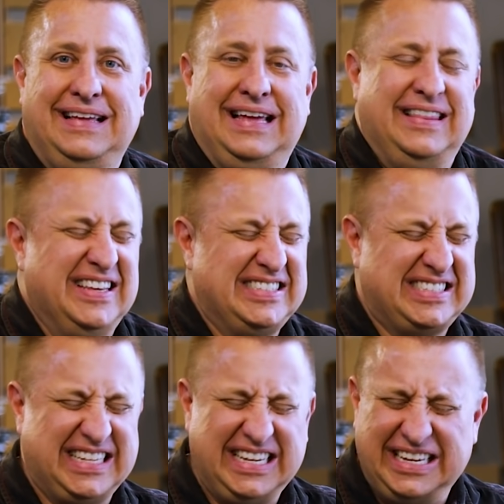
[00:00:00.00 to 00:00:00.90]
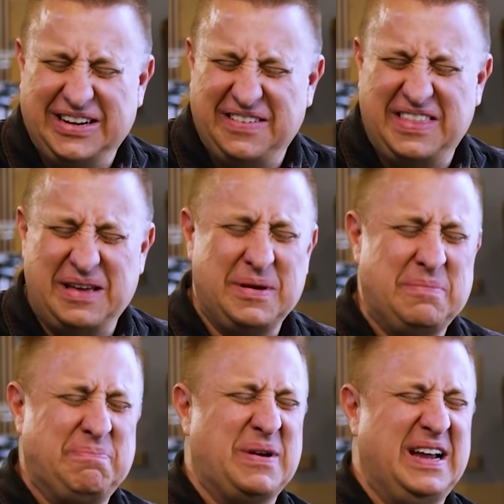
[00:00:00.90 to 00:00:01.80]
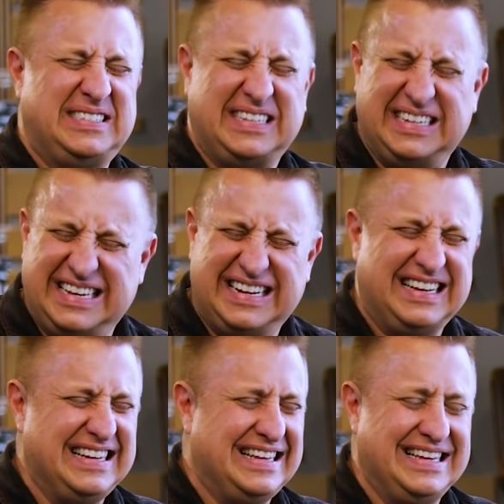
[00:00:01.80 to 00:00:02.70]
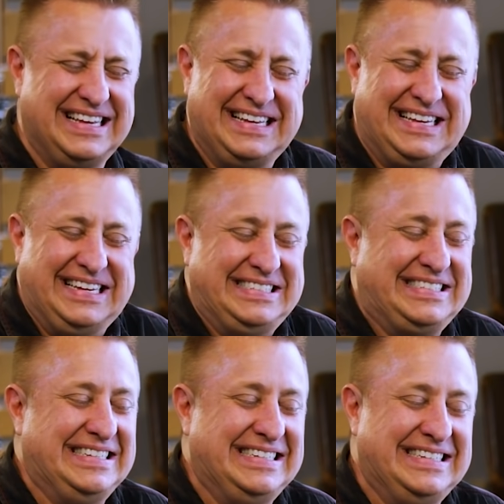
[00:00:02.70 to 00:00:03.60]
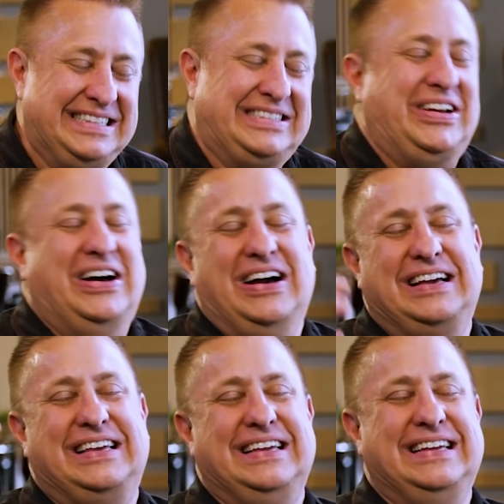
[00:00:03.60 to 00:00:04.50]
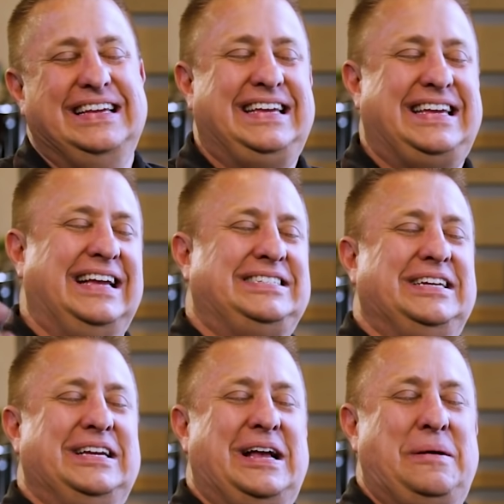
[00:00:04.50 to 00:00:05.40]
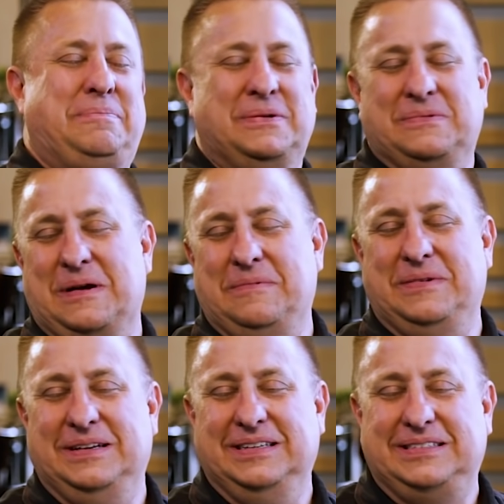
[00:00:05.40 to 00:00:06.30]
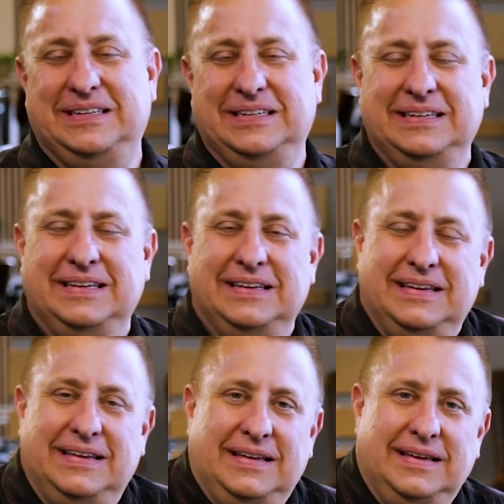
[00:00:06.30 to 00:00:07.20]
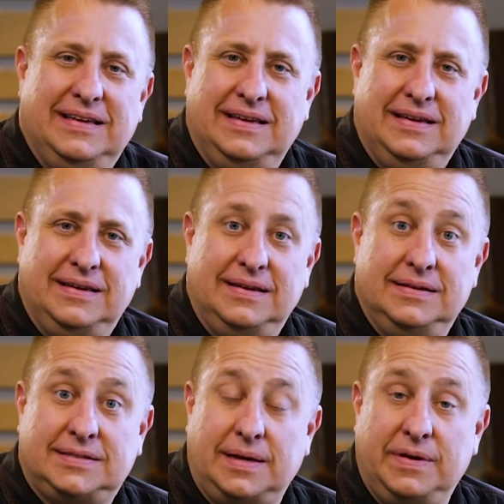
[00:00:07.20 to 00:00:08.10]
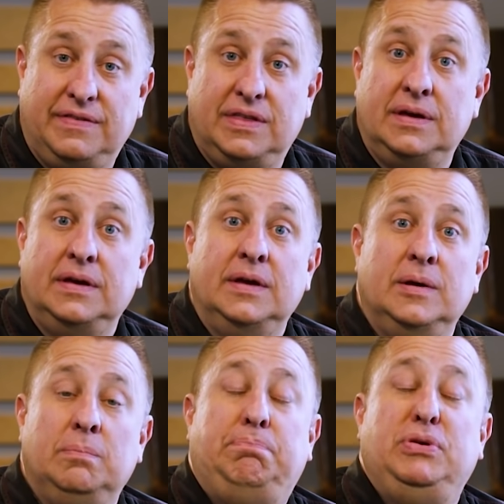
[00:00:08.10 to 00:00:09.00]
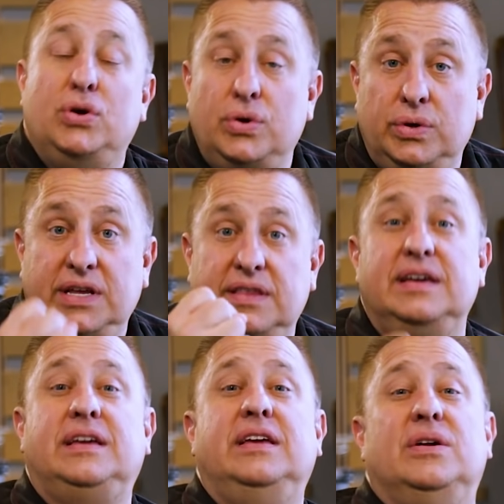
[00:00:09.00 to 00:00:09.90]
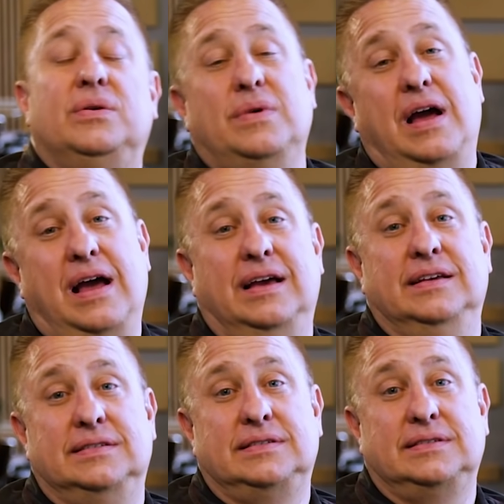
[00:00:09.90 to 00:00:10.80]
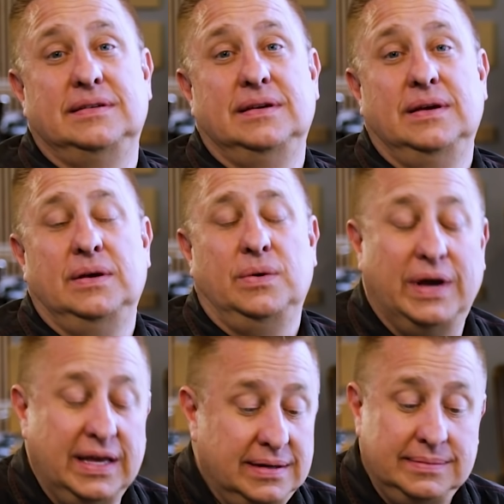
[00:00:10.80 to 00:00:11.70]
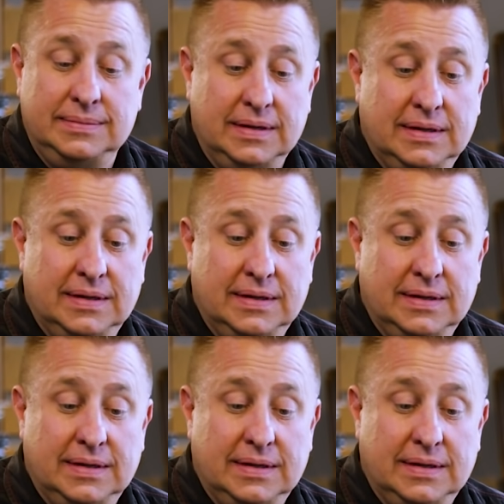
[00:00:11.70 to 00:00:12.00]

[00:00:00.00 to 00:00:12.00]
And this scene of them embracing and hugging and kissing and talking and catching up and reminiscing is some of the beauty that can arise when